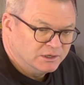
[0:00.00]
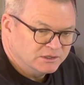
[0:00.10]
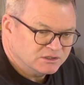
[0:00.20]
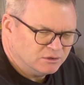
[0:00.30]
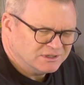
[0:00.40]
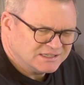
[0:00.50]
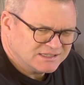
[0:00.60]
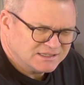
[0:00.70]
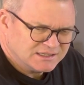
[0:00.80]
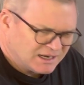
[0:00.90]
So
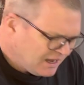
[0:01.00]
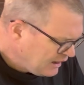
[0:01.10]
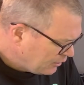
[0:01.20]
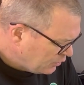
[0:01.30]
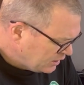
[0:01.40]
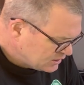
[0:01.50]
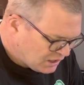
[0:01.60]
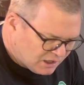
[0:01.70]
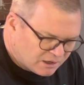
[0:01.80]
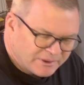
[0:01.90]
today I want to
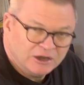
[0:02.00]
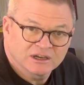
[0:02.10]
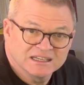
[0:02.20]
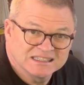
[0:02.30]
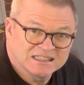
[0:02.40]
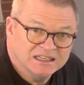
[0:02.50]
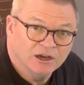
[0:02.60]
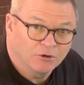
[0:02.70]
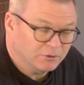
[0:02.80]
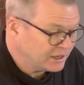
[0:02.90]
talk about
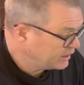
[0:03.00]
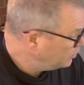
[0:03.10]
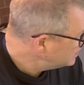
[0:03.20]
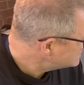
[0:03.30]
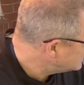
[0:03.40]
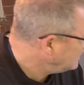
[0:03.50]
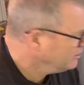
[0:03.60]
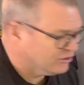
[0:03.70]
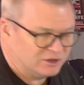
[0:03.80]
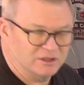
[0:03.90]
casino ready. What does
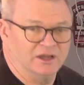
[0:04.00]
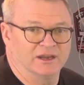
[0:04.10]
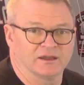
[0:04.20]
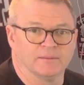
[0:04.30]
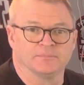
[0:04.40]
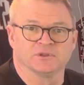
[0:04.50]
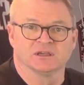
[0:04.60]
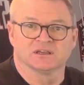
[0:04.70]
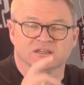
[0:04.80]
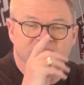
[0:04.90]
that look like?
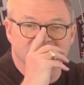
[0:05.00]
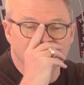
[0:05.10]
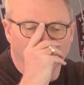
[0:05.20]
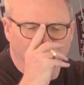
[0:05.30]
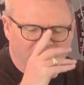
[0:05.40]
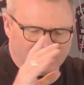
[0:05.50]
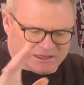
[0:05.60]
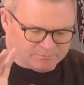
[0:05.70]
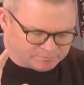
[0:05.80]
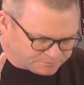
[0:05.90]
Casino ready